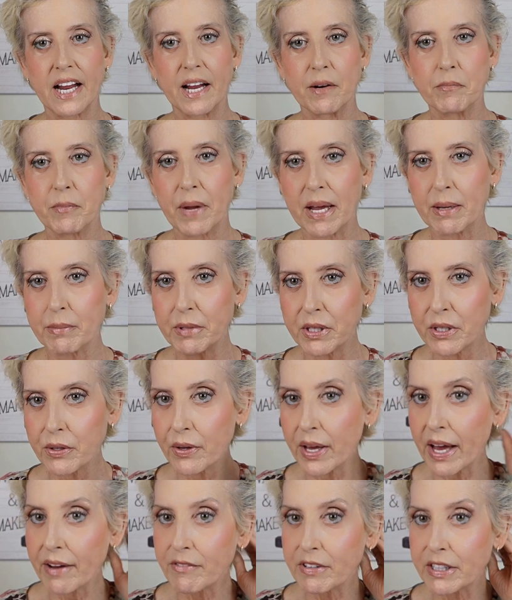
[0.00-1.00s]
and maybe you
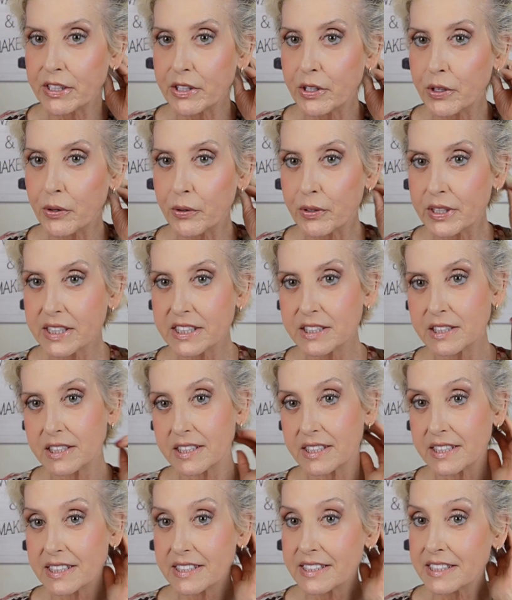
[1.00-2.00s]
haven't noticed
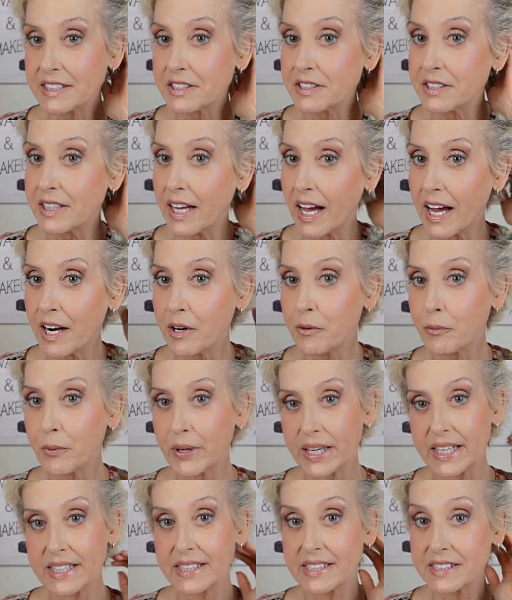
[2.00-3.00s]
that this is not a
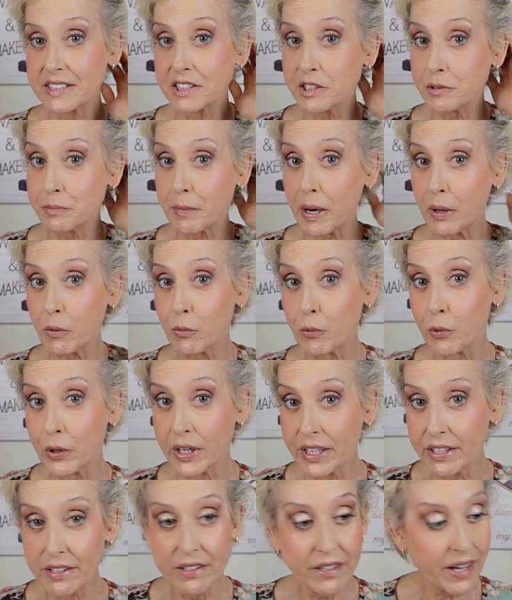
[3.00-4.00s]
wig, this is my real